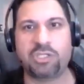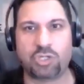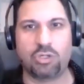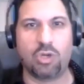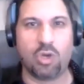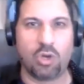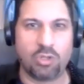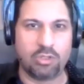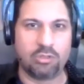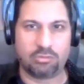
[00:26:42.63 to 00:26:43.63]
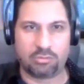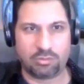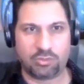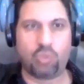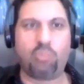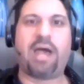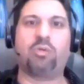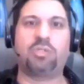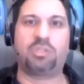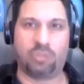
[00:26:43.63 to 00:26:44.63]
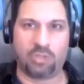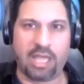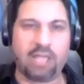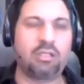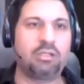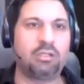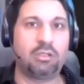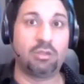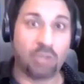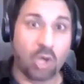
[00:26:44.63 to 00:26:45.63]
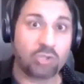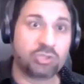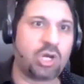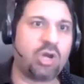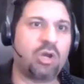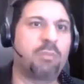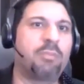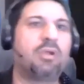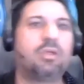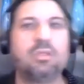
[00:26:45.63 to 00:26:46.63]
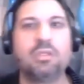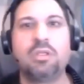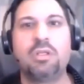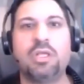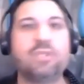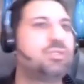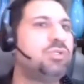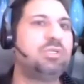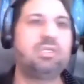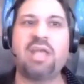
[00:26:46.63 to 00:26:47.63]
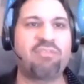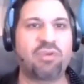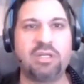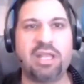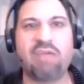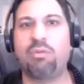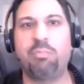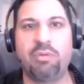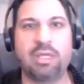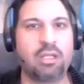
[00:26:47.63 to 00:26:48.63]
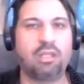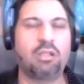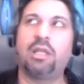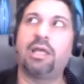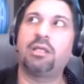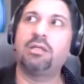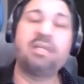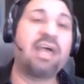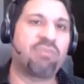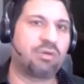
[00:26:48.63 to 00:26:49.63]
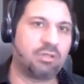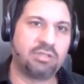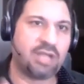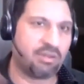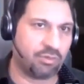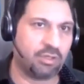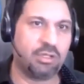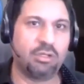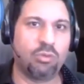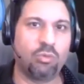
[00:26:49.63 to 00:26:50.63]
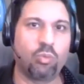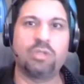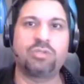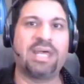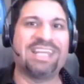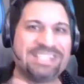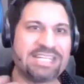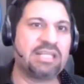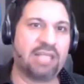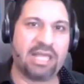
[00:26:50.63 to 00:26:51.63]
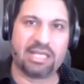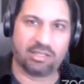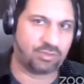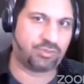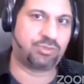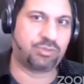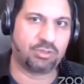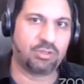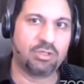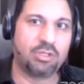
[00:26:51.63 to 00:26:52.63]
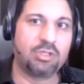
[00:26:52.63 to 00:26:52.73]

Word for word: picture, on zoom out, okay? Long term, is never, never gonna like never, never was a deal like this.